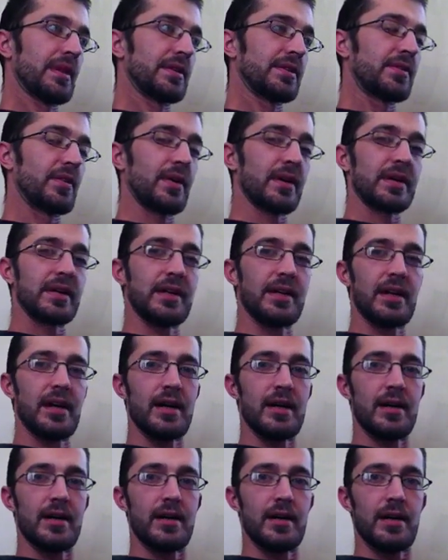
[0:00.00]
so I can
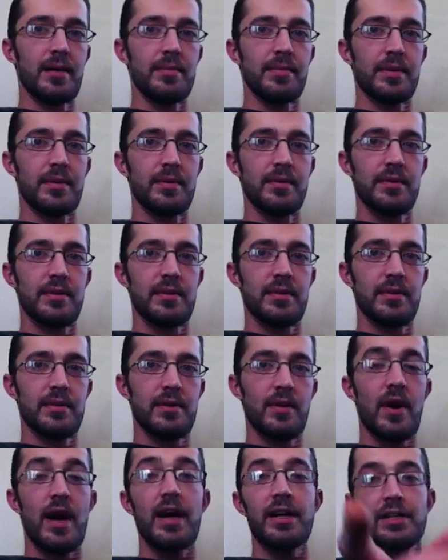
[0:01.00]
upload them.
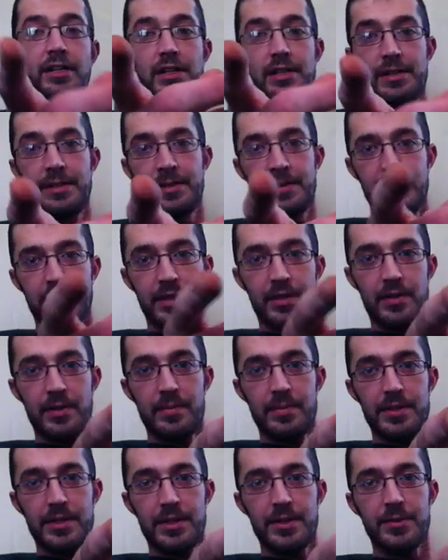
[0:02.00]
No, actually, you know what
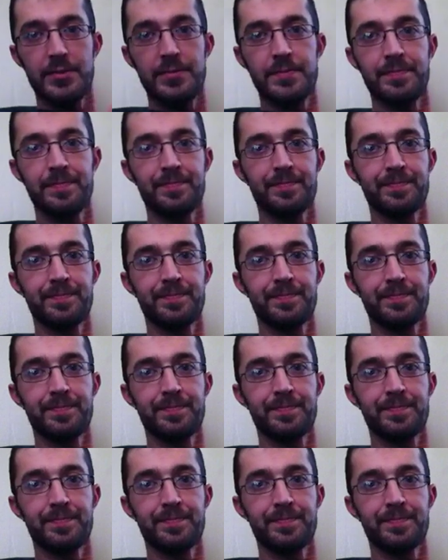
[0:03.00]
I'm going to do?